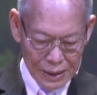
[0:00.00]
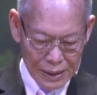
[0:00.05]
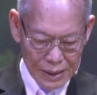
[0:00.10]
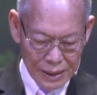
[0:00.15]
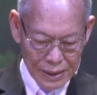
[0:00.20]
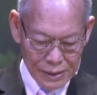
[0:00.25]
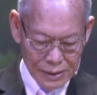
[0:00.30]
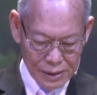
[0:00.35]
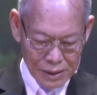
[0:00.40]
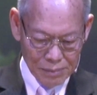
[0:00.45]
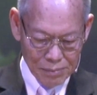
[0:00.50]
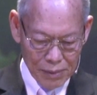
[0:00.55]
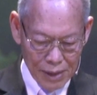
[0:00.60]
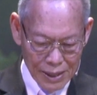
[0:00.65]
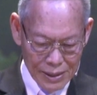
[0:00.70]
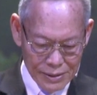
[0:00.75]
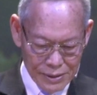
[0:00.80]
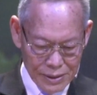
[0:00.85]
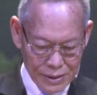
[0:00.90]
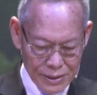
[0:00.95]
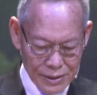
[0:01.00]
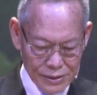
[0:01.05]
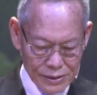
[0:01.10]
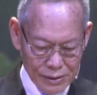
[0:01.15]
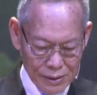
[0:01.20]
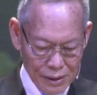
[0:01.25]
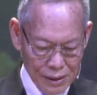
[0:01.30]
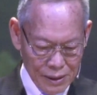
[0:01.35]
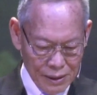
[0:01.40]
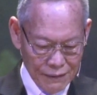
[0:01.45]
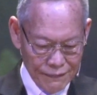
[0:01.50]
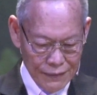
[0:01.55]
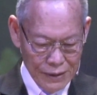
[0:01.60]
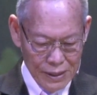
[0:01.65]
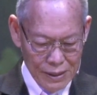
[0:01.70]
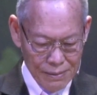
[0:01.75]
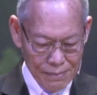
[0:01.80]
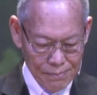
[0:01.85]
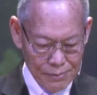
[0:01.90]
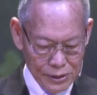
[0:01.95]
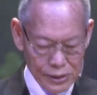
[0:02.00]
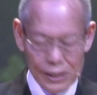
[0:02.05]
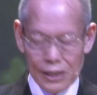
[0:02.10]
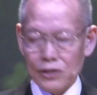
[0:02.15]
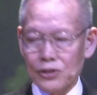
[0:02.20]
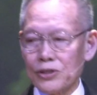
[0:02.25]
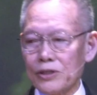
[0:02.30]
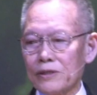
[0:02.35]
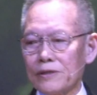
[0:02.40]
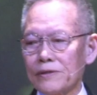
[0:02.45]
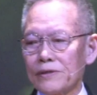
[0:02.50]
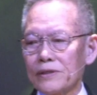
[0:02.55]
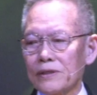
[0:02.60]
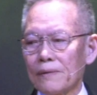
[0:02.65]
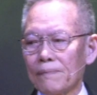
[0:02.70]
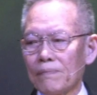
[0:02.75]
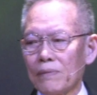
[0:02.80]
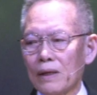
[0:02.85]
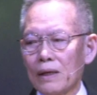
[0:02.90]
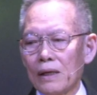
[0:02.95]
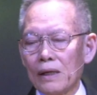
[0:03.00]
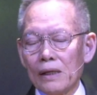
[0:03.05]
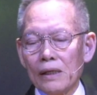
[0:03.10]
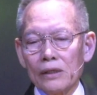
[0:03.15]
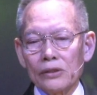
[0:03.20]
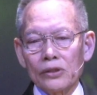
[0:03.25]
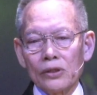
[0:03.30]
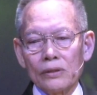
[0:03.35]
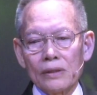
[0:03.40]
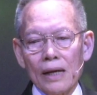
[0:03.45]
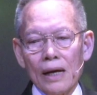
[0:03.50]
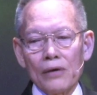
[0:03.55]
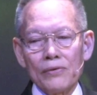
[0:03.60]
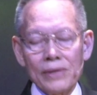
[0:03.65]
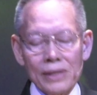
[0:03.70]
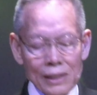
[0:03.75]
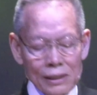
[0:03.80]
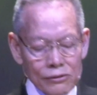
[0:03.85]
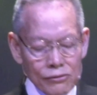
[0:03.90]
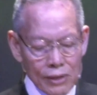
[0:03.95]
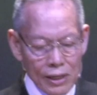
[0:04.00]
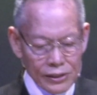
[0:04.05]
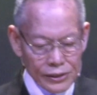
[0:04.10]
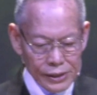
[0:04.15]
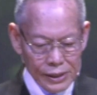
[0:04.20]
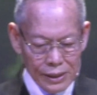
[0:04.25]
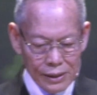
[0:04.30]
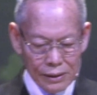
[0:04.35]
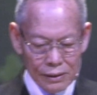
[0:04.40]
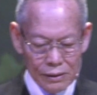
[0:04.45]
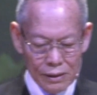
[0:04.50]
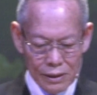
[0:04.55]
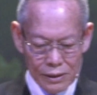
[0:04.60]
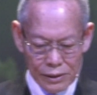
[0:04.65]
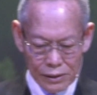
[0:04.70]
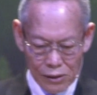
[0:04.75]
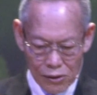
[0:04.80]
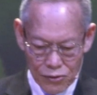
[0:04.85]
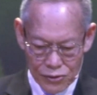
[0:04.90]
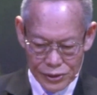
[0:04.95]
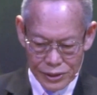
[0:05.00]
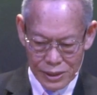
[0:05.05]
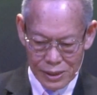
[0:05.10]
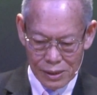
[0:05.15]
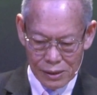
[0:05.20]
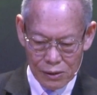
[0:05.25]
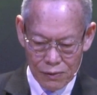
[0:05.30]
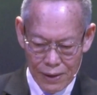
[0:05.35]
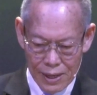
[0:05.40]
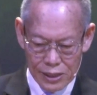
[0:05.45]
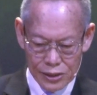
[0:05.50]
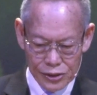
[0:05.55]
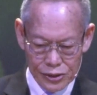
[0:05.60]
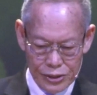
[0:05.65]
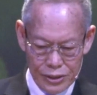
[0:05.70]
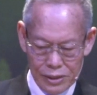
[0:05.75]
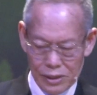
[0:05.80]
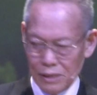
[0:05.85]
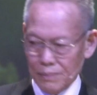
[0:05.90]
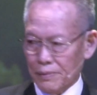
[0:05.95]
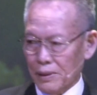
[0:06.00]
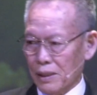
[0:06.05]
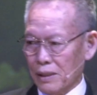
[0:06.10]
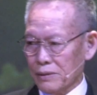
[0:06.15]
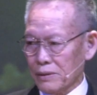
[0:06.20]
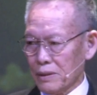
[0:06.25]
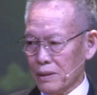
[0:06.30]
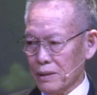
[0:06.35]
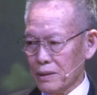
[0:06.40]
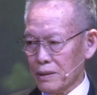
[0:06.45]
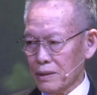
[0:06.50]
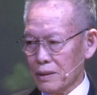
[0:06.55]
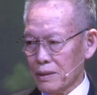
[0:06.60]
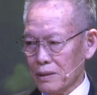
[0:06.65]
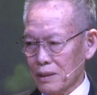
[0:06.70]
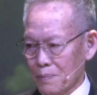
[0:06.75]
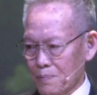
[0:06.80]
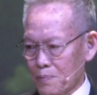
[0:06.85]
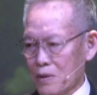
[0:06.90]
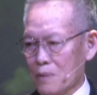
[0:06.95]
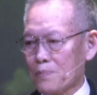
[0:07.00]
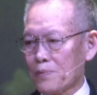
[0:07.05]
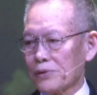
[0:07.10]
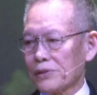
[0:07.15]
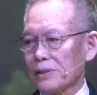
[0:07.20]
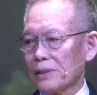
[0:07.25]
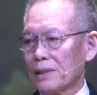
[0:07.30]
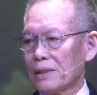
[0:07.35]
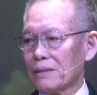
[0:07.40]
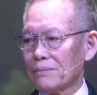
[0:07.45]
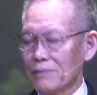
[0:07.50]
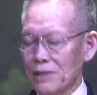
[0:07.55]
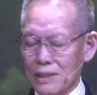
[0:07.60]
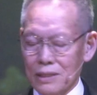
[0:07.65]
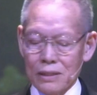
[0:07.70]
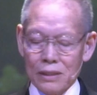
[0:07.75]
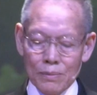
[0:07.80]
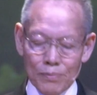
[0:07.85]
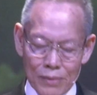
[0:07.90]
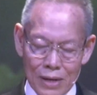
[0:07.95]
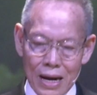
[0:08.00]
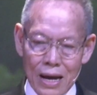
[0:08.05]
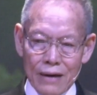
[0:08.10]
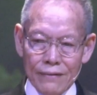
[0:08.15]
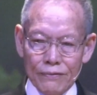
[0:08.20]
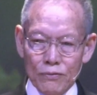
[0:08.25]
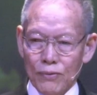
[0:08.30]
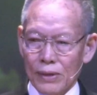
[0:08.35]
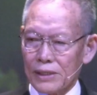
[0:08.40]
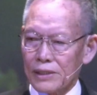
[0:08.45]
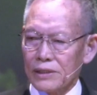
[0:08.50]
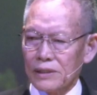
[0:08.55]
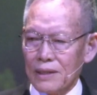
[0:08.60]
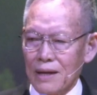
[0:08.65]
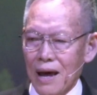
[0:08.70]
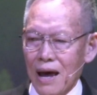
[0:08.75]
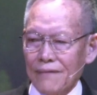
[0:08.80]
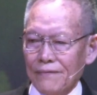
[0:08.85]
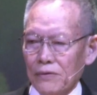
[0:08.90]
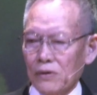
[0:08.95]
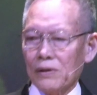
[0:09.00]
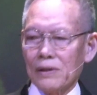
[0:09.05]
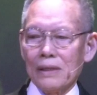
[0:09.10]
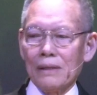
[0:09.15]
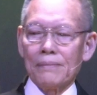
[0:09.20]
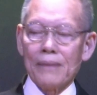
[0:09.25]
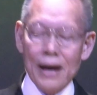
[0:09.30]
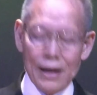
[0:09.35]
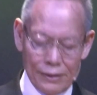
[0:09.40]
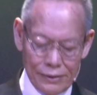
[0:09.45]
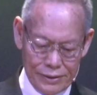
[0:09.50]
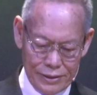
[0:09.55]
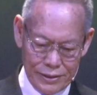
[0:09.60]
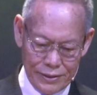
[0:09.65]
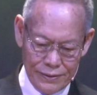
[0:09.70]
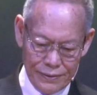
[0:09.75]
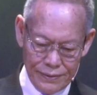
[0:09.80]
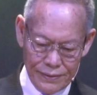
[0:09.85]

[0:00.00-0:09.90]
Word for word: in an abundance of possessions. So now we are addressing this crucial question about the purpose and meaning of life. What is life all about?